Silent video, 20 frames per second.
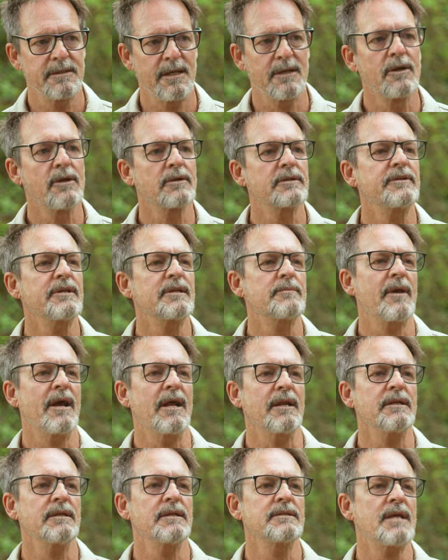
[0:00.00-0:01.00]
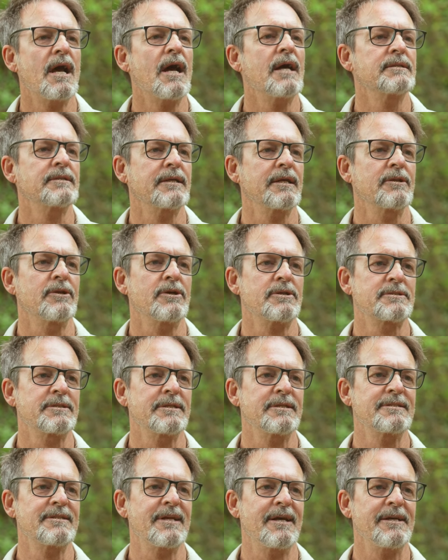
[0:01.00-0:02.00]
Yeah, and look, think about it. It's hard to get lost
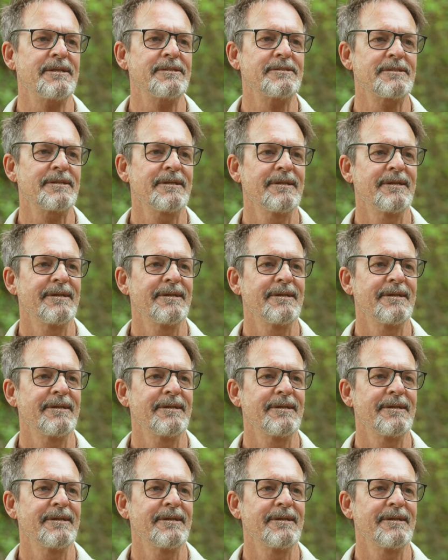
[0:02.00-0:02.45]
these days.